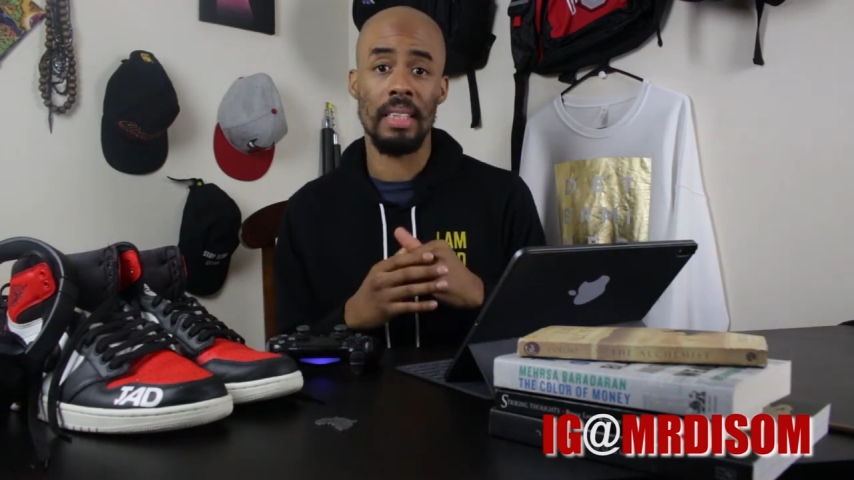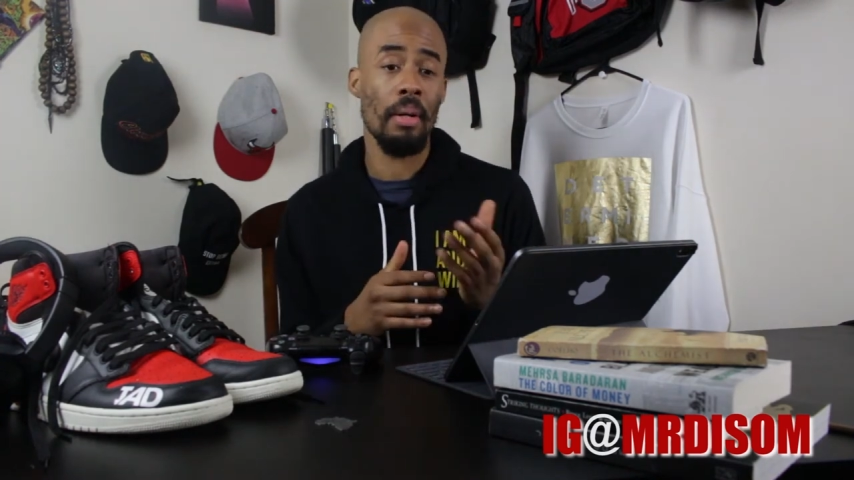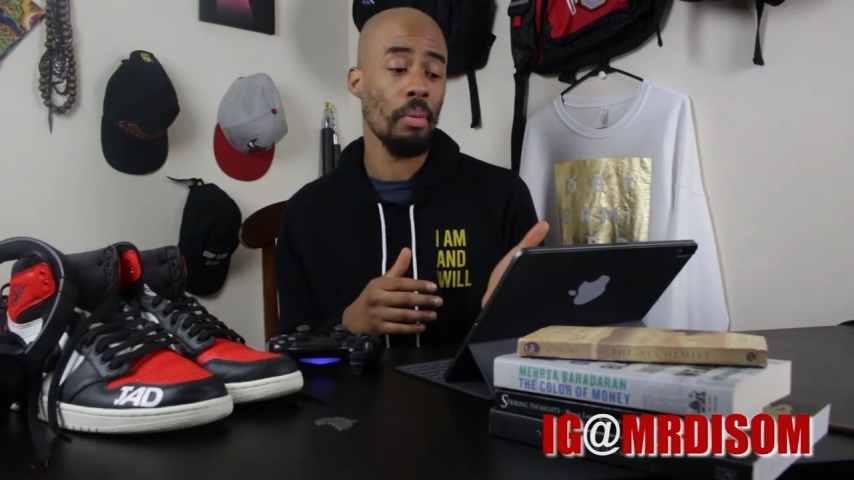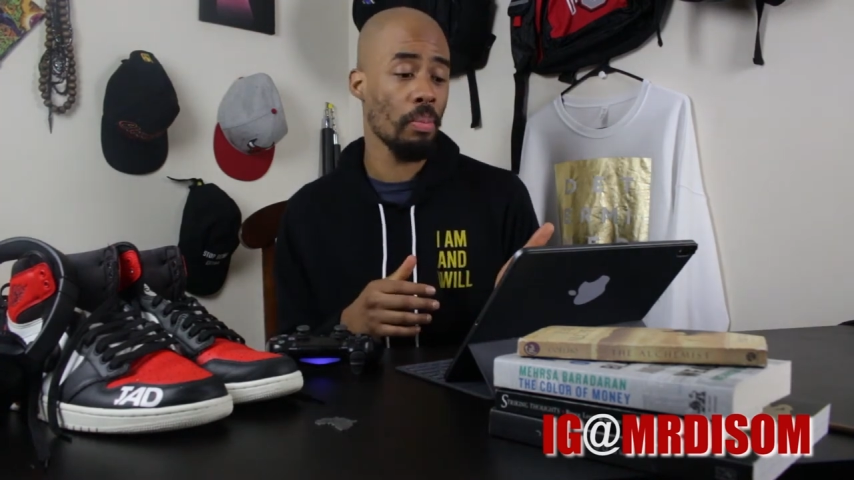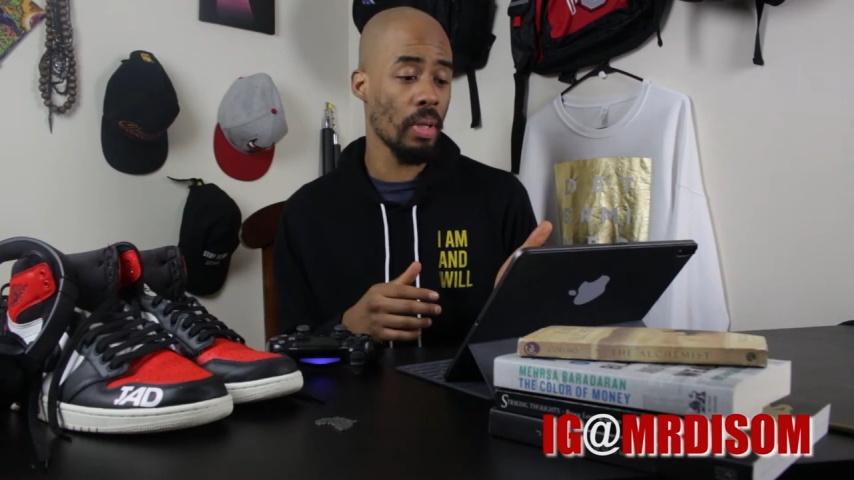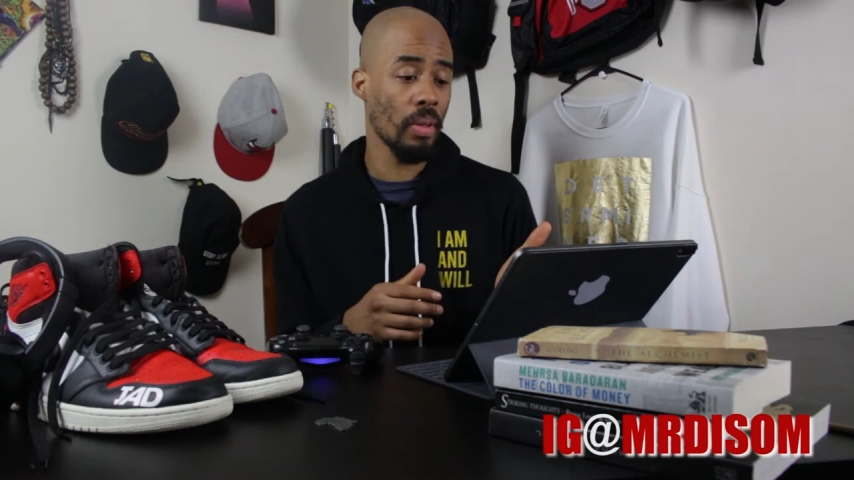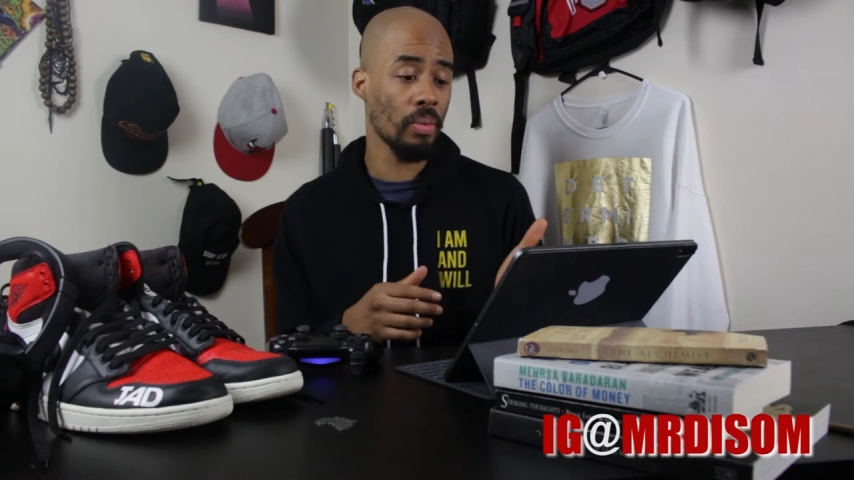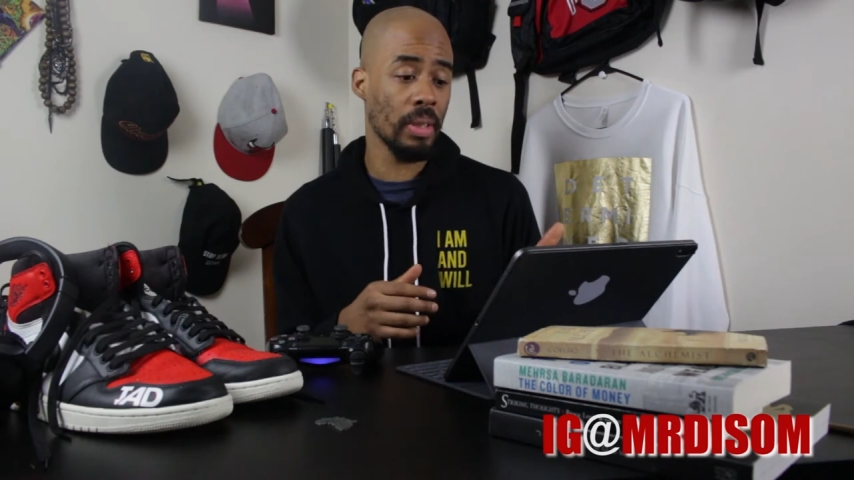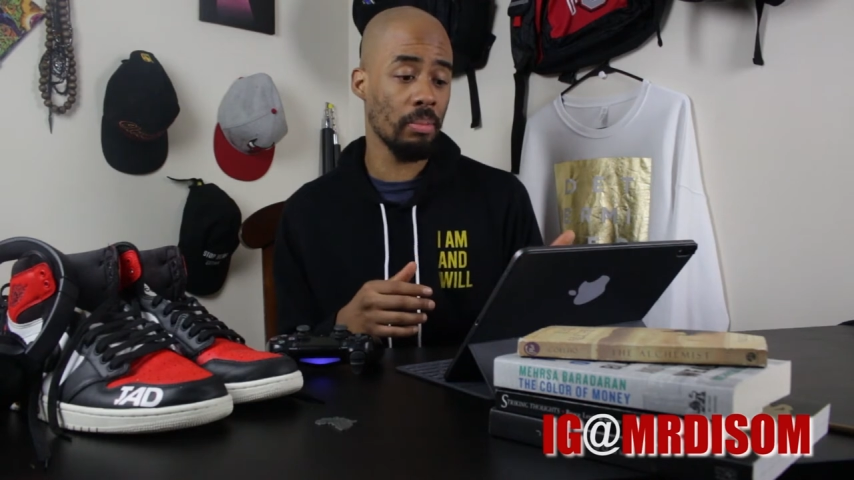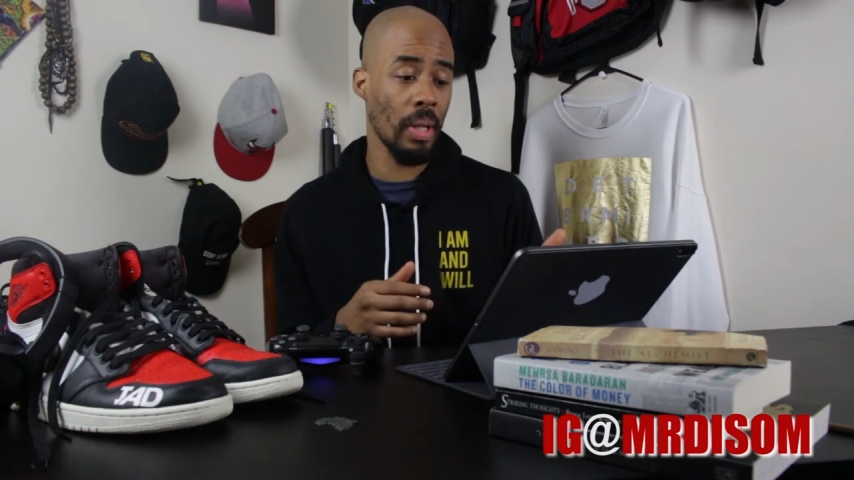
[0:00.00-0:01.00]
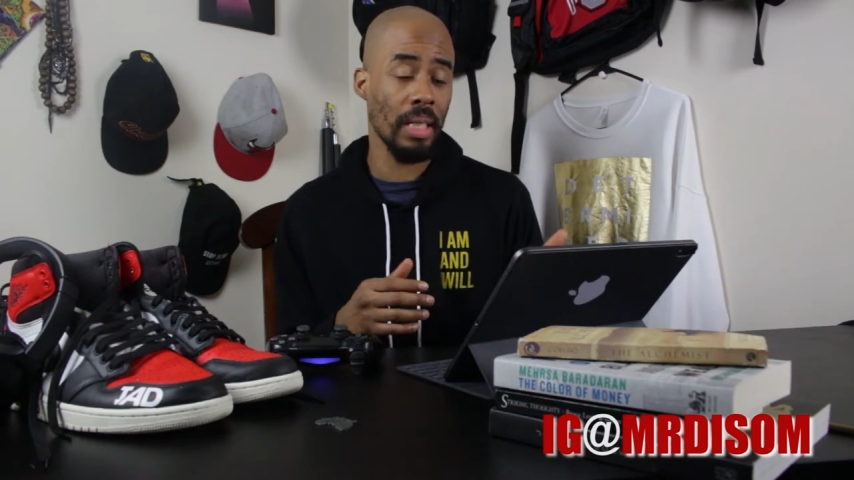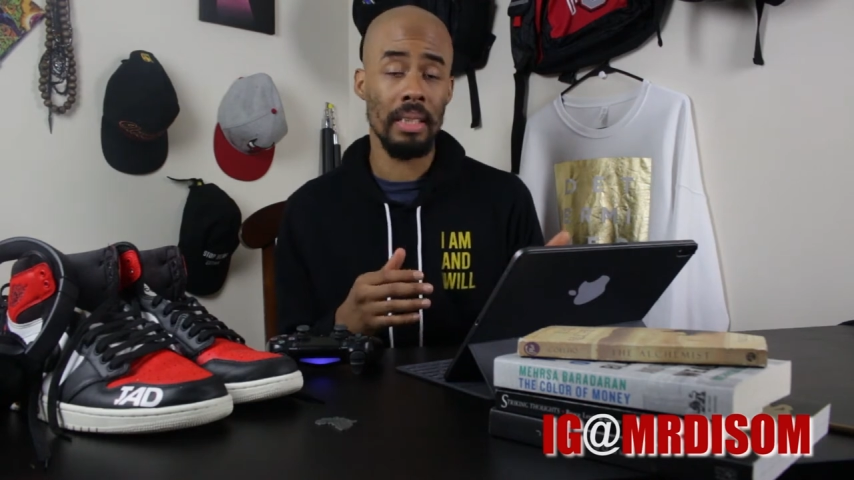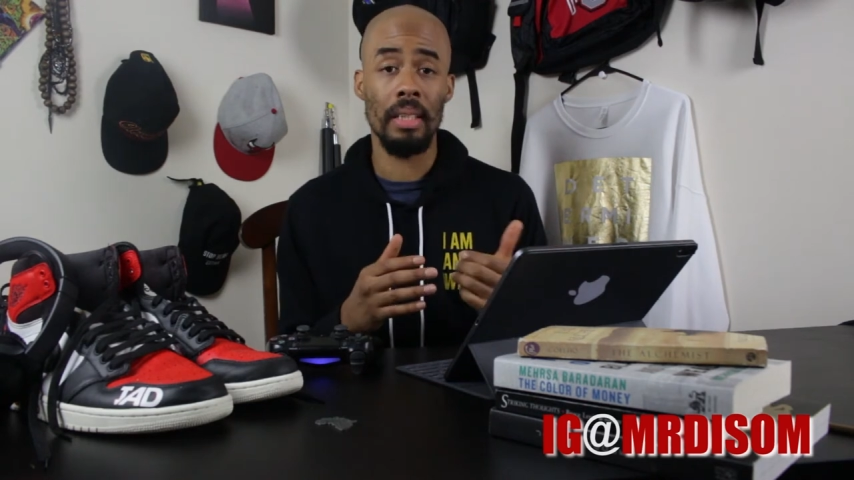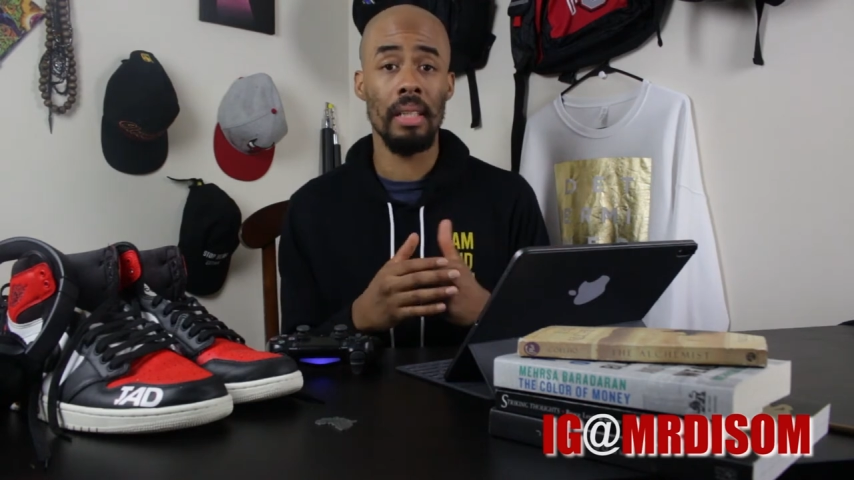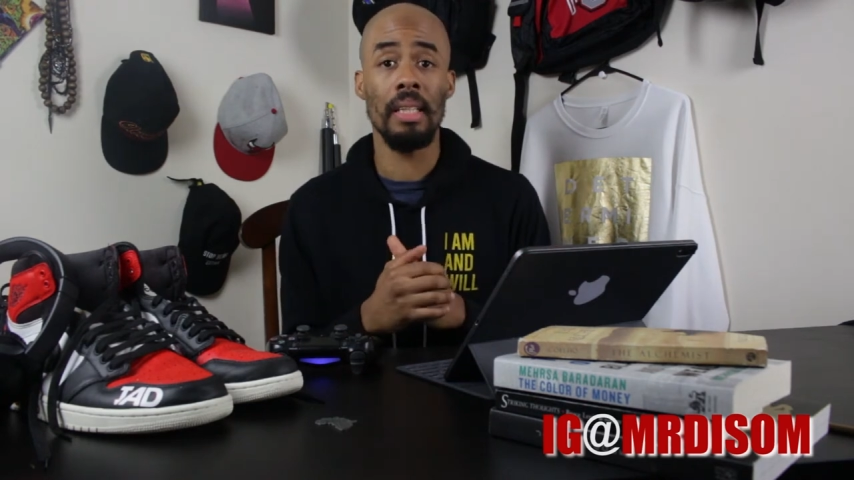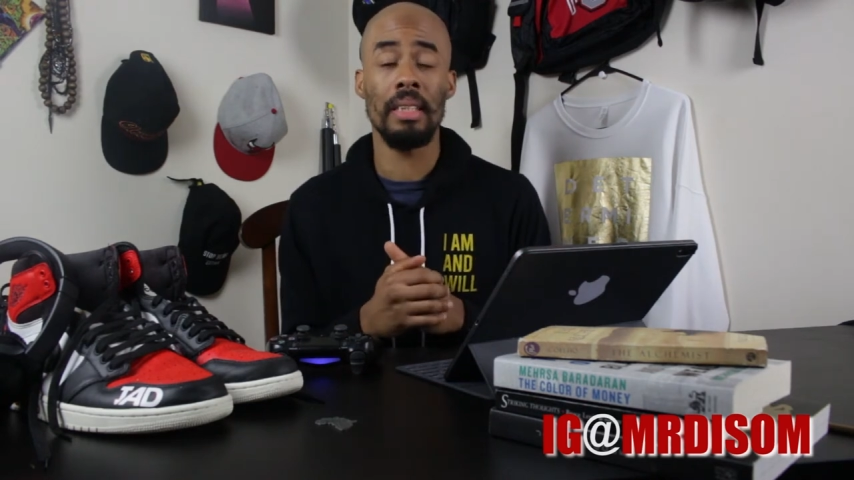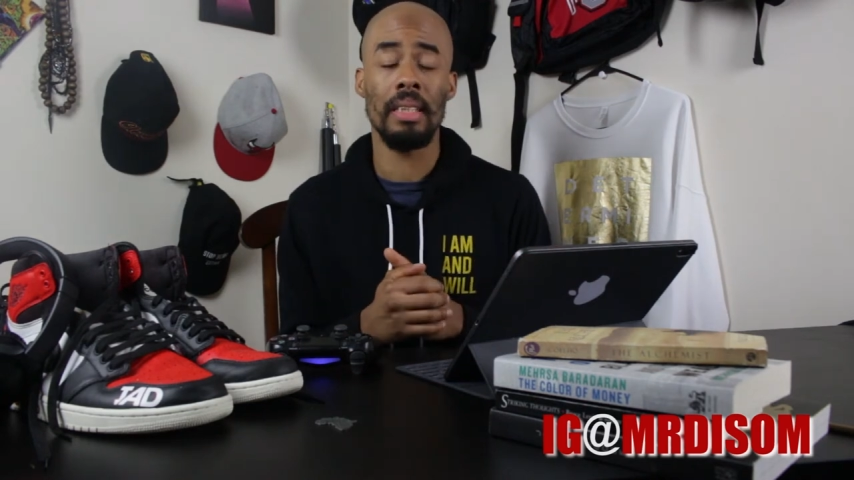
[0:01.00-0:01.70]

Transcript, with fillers: Cyberpunk was basically